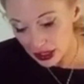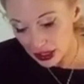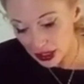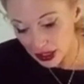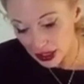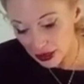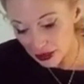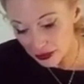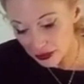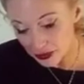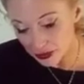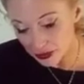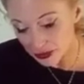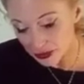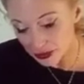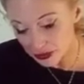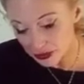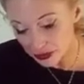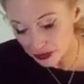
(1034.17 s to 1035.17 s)

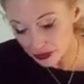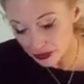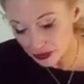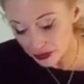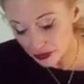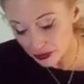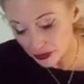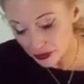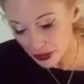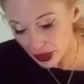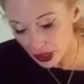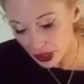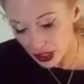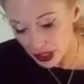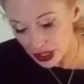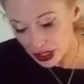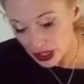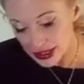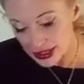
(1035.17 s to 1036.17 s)
Um,
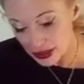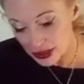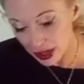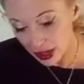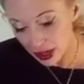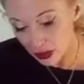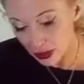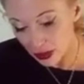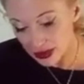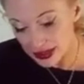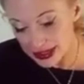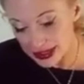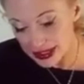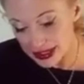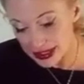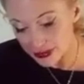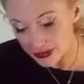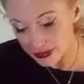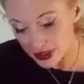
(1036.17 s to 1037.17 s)
so how else
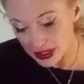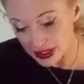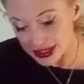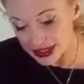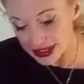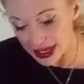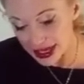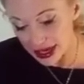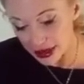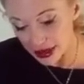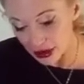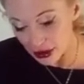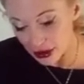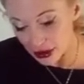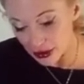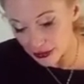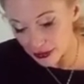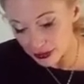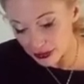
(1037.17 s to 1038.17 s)
does fixed
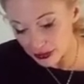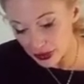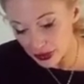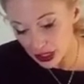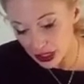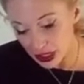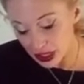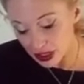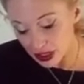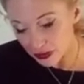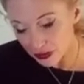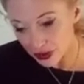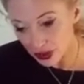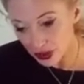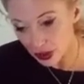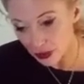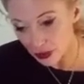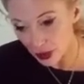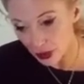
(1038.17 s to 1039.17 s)
air
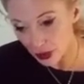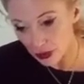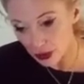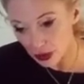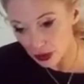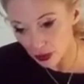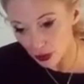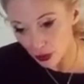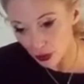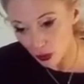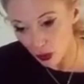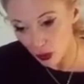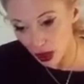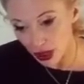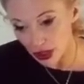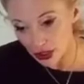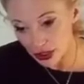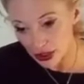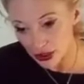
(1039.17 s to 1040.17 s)
feel about mutable
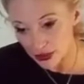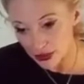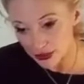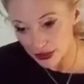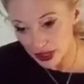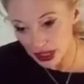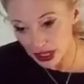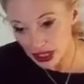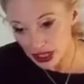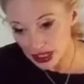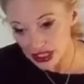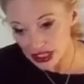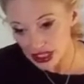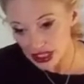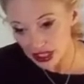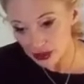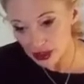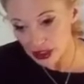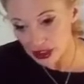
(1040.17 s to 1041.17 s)
water?
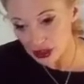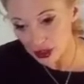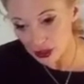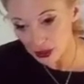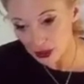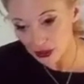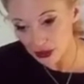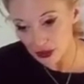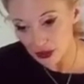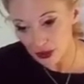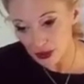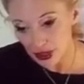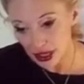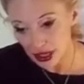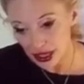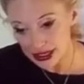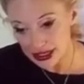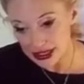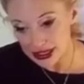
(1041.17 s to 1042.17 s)
January 21 to February
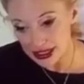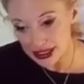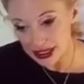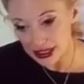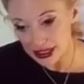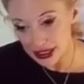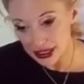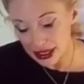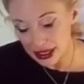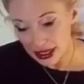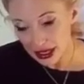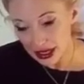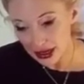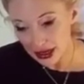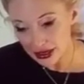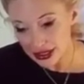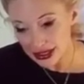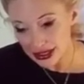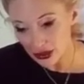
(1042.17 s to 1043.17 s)
18.
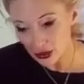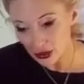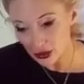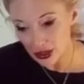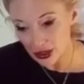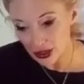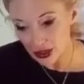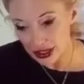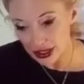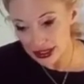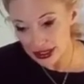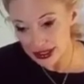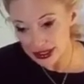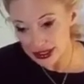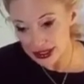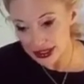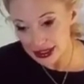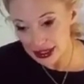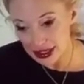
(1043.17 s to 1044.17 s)
How does
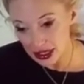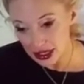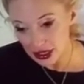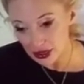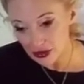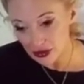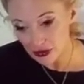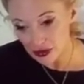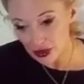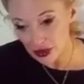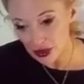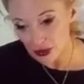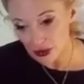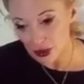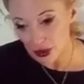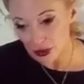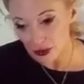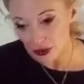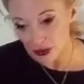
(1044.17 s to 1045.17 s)
Aquarius feel
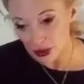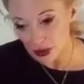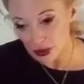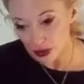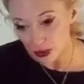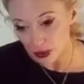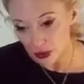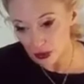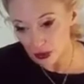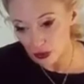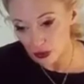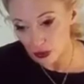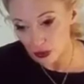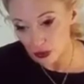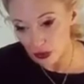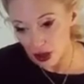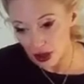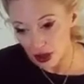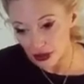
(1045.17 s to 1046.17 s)
about mutable
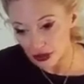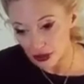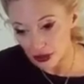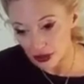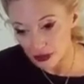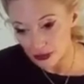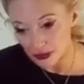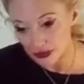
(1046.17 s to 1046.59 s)
water?